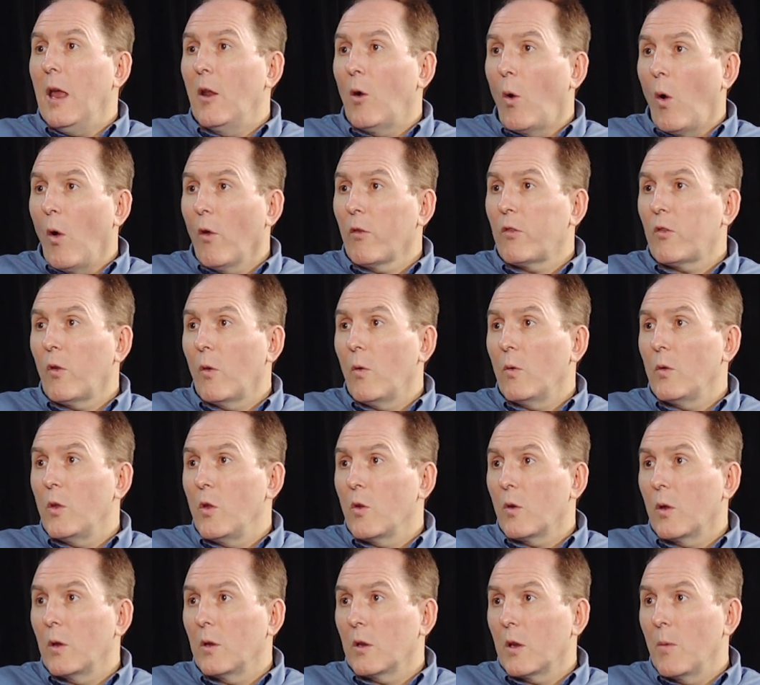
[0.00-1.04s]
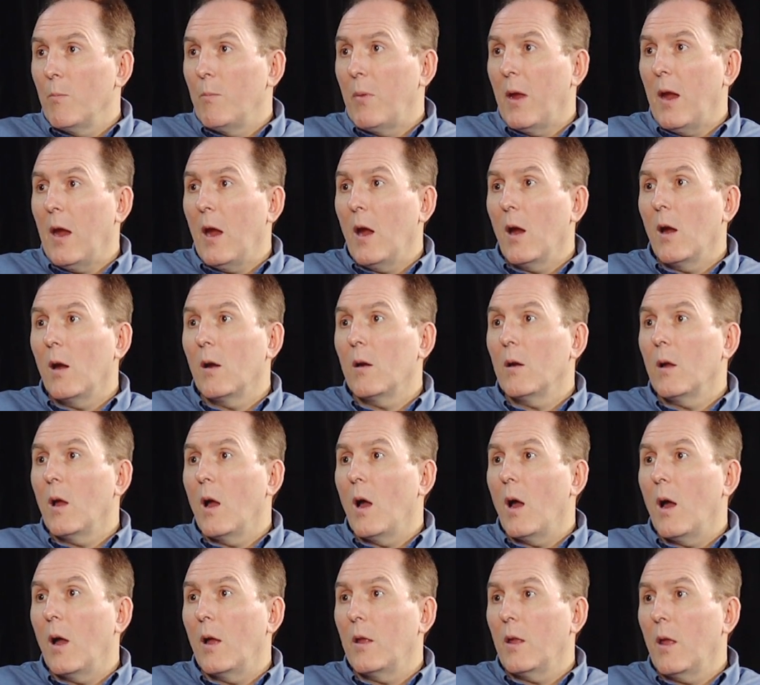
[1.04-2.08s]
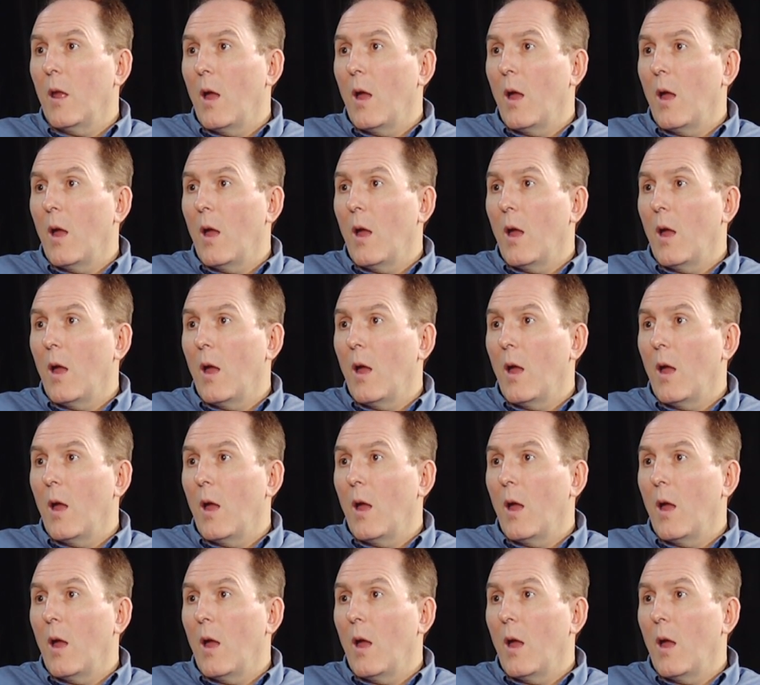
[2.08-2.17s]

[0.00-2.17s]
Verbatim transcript: it also, you can compare uh,